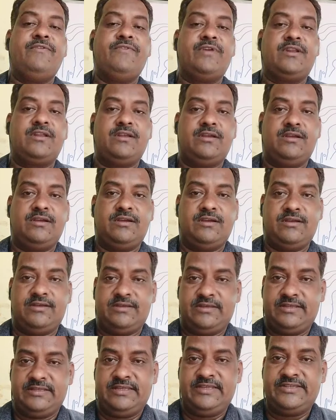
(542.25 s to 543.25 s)
our
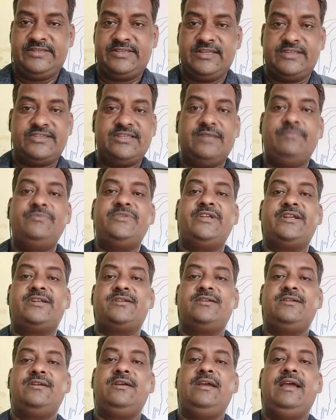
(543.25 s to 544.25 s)
this subject
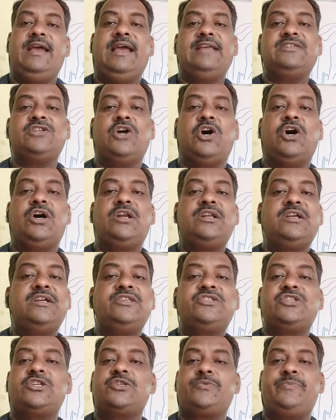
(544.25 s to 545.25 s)
as
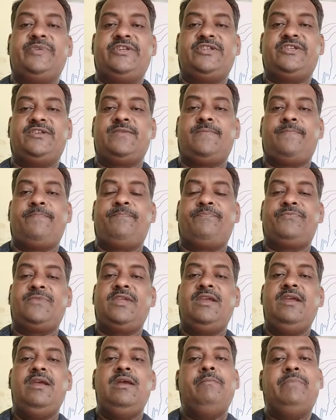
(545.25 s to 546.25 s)
organs of speech,
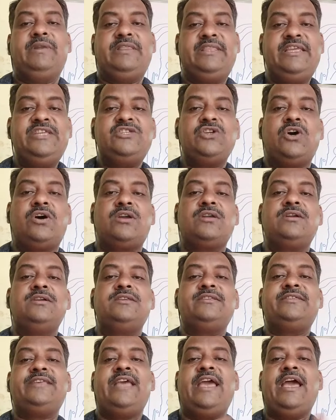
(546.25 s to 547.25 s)
but these
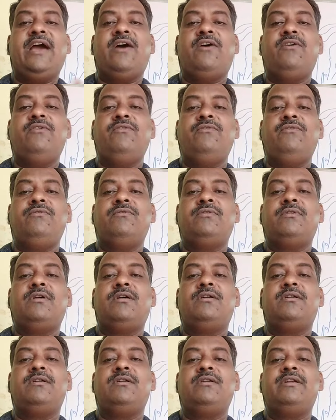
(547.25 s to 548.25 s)
organs have
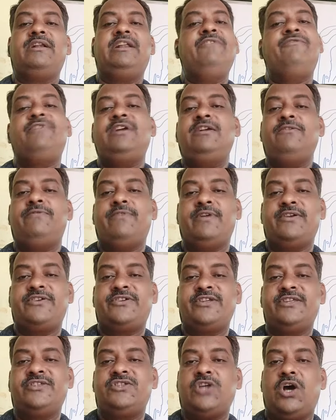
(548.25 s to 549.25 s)
different
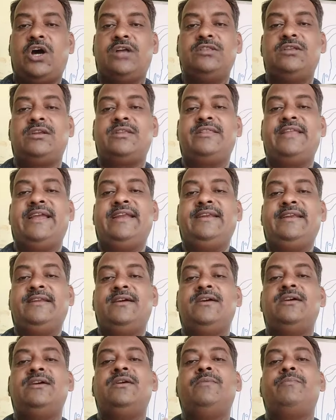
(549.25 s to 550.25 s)
functions other than
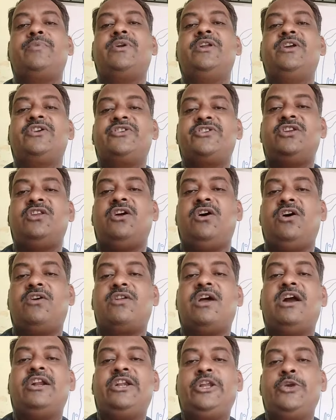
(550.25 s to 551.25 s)
production or
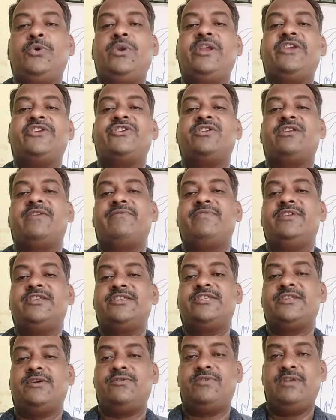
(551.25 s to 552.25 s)
articulation of the
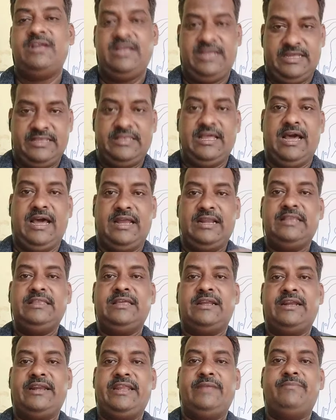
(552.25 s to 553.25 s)
sound. The
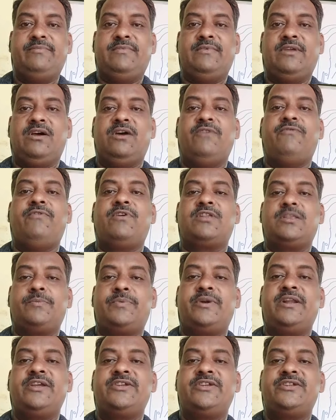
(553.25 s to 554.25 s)
another name for the
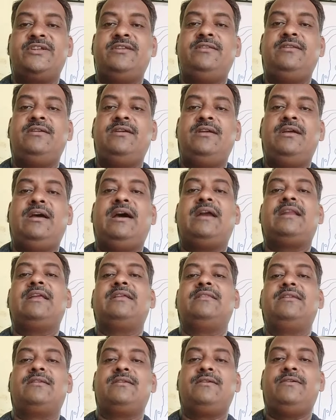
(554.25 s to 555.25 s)
production,
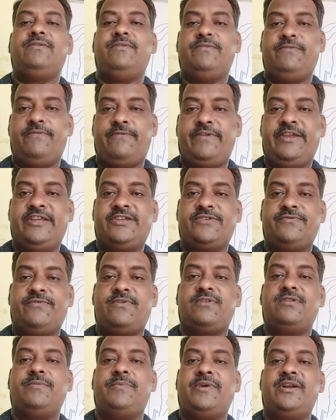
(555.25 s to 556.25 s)
another phrase for
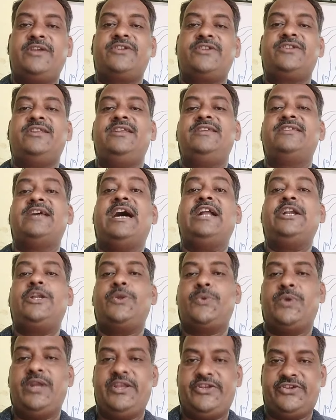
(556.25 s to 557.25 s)
the production is
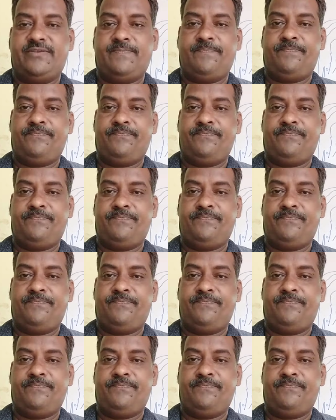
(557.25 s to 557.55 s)
articulation.